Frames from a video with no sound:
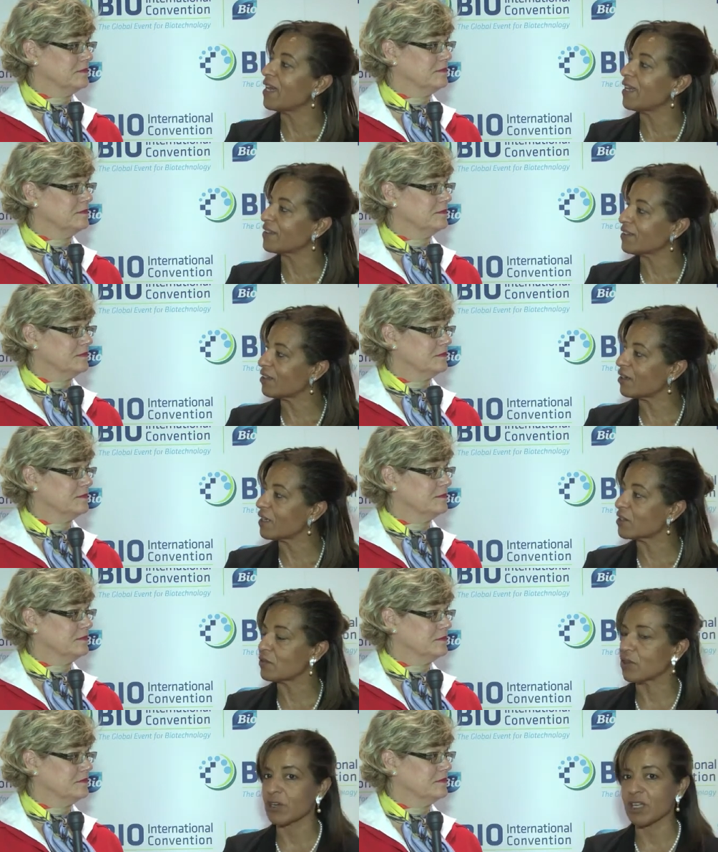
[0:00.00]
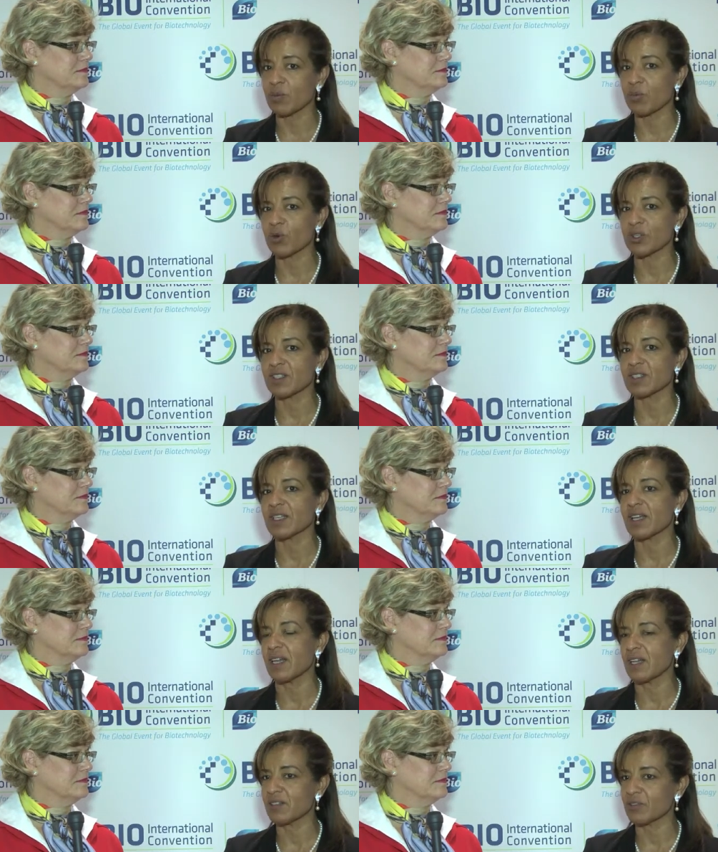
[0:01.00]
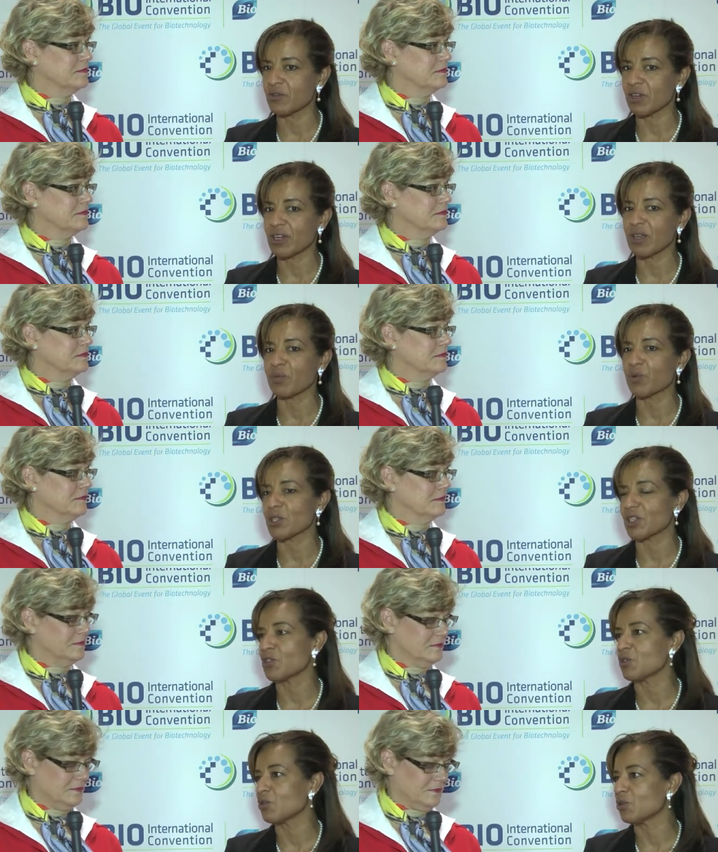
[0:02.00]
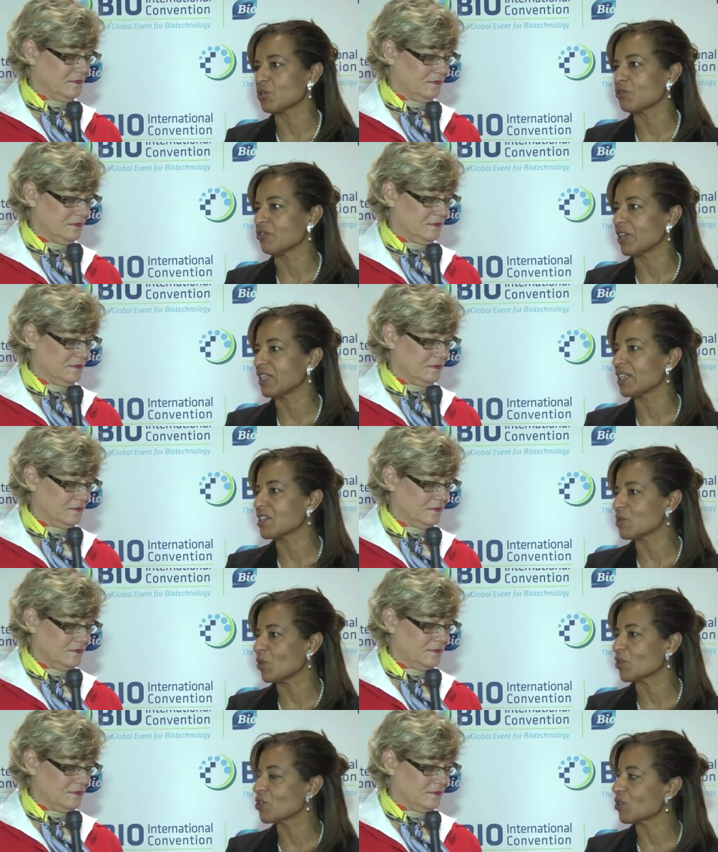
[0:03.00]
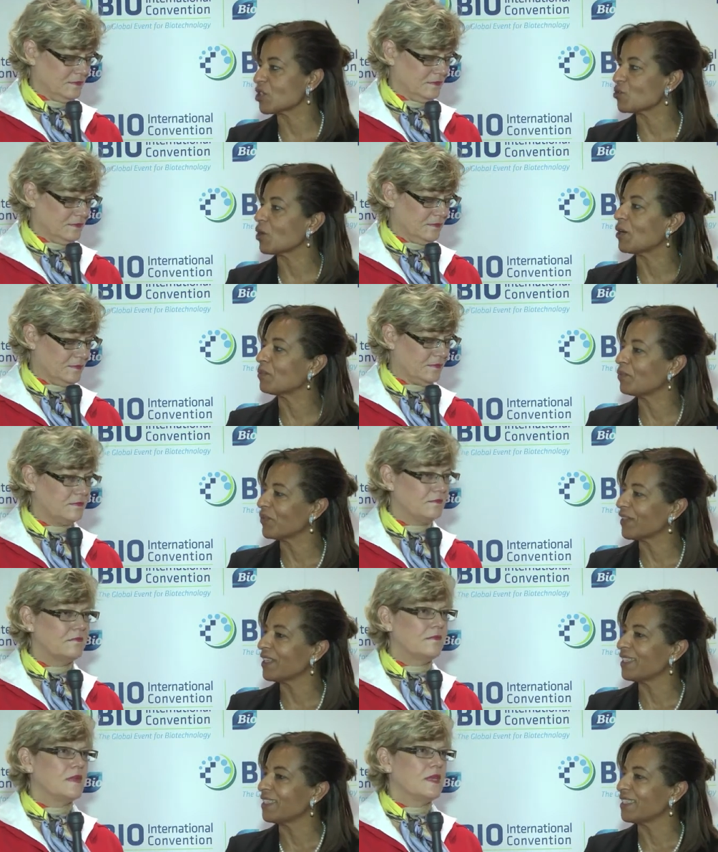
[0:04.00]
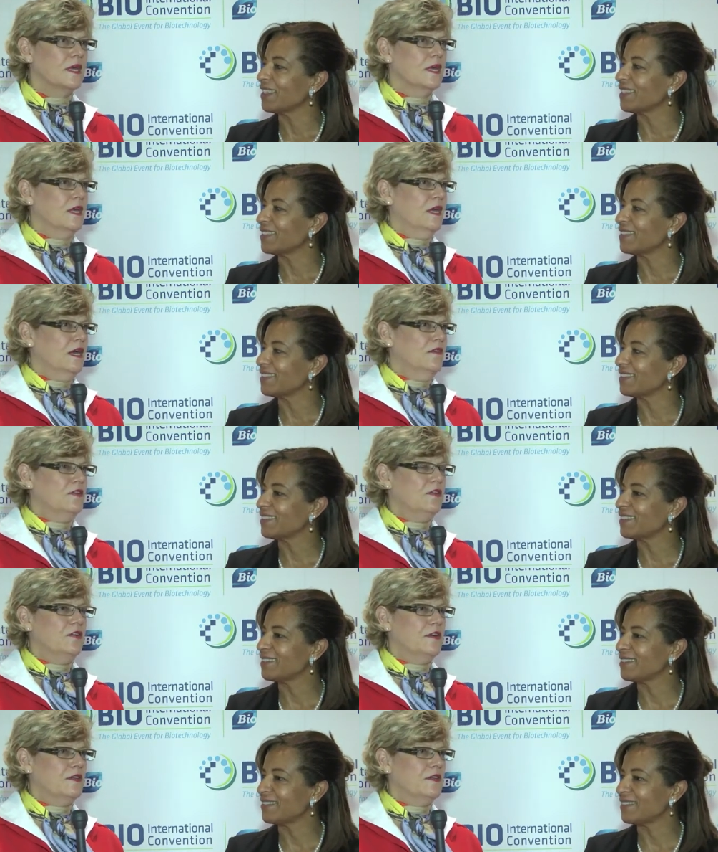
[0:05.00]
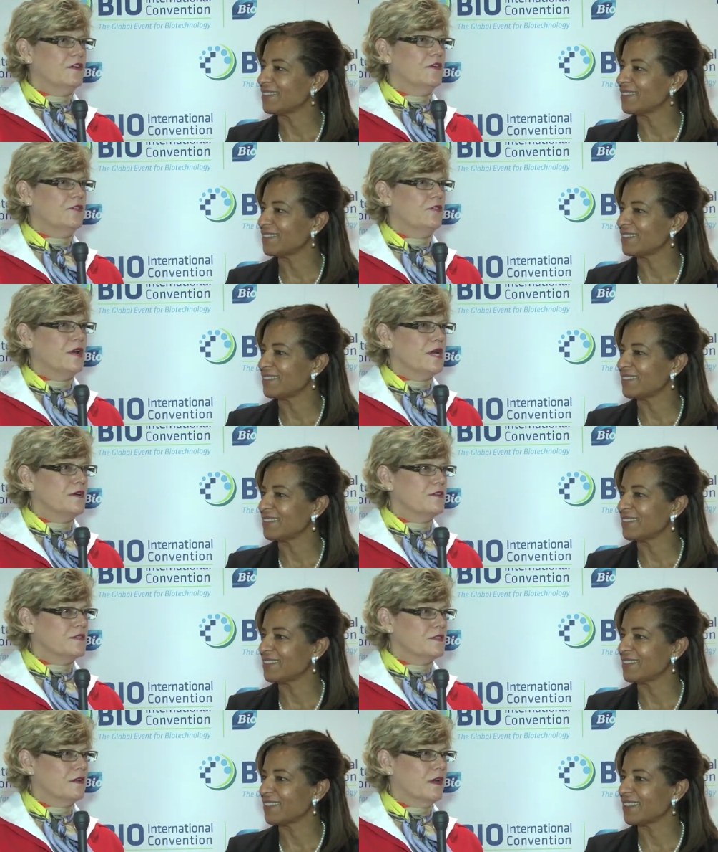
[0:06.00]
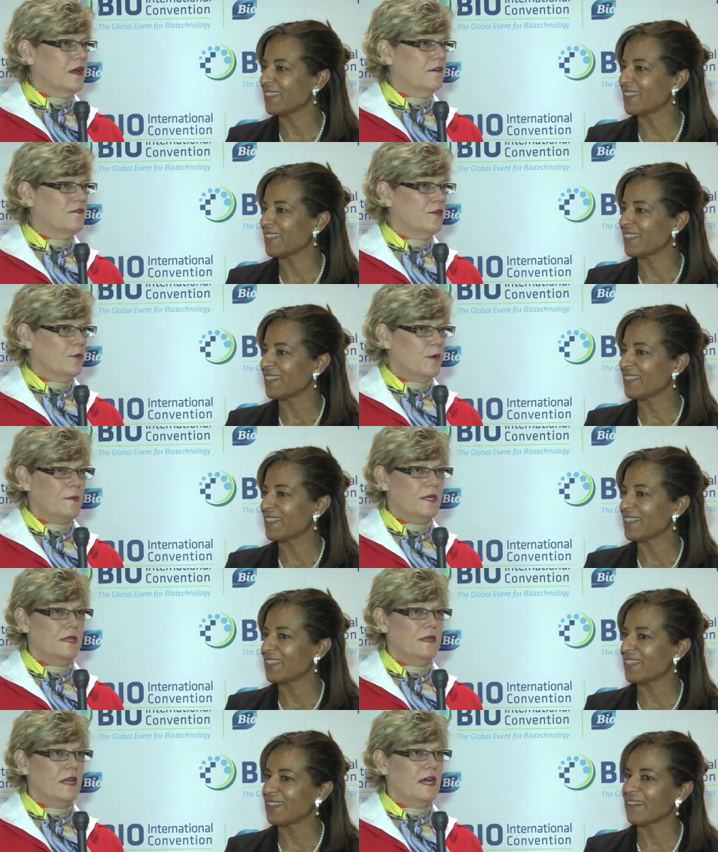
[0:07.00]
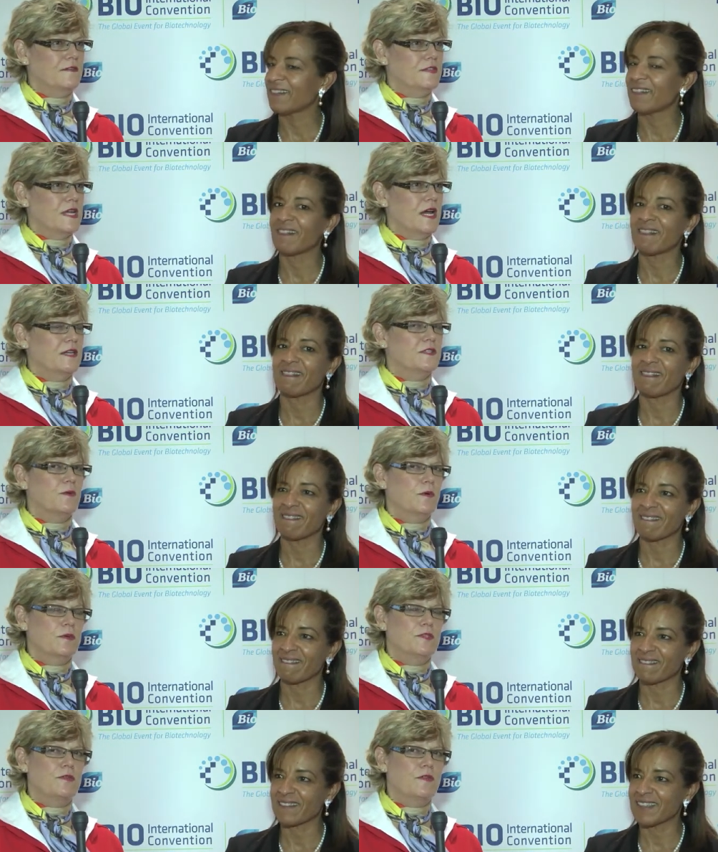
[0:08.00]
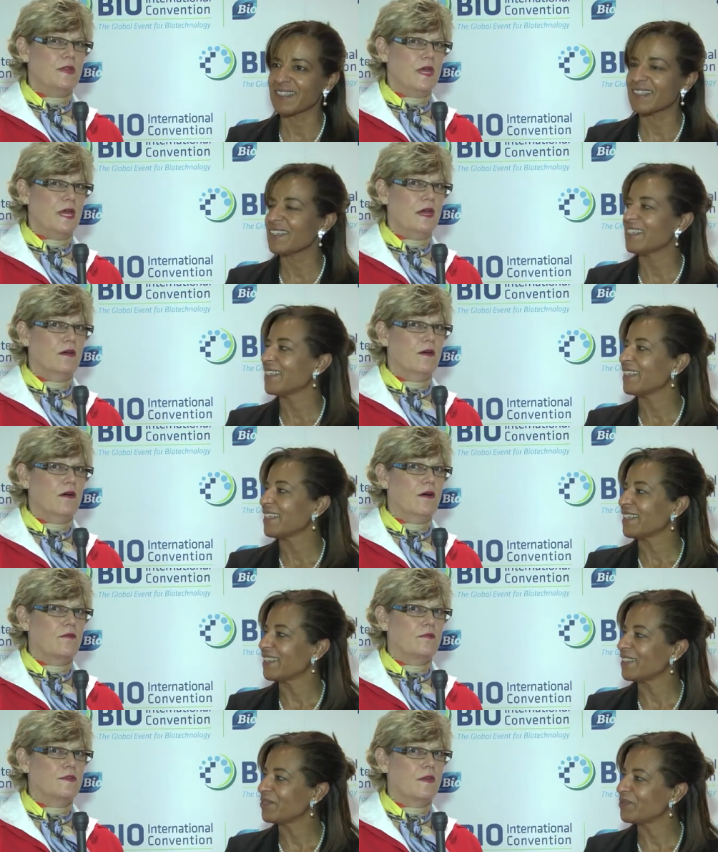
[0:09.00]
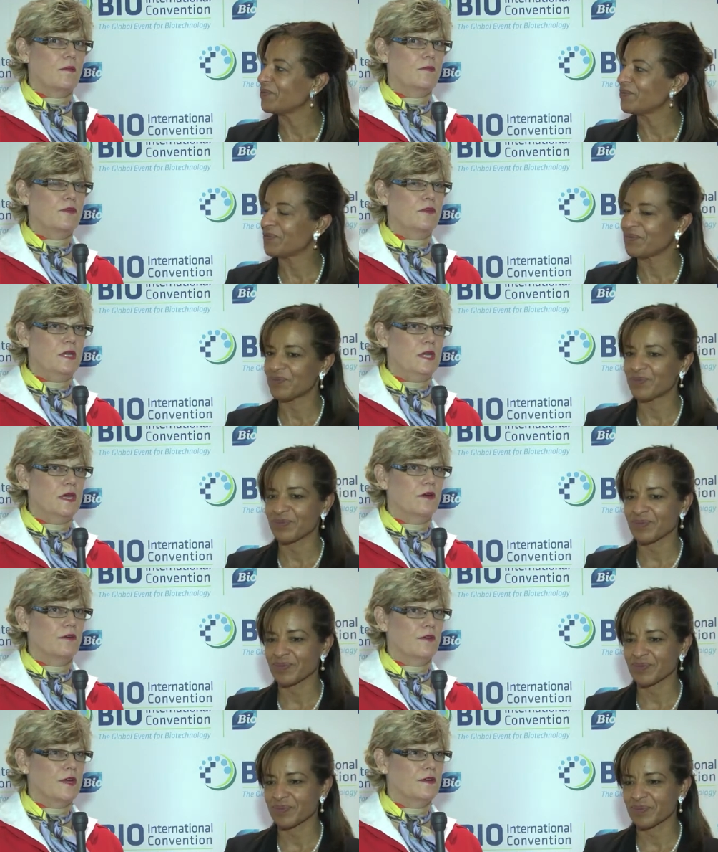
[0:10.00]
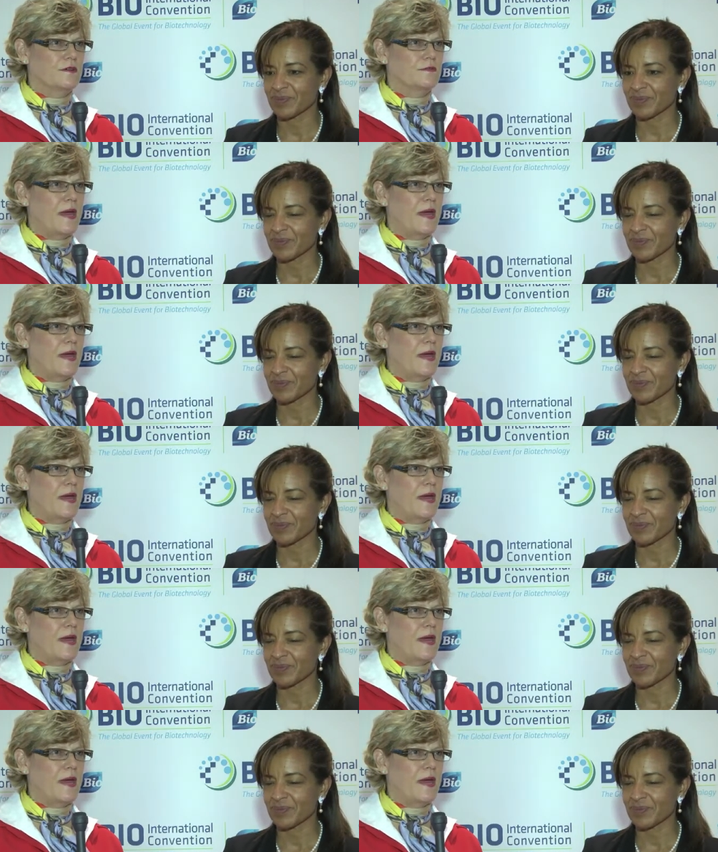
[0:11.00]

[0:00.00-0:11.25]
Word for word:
Speaker 1: It's a, it's very important, and it's very important to, to find that sponsor as well.
Speaker 2: If you look at the careers uh, for women in the life science, what would you think are some unique career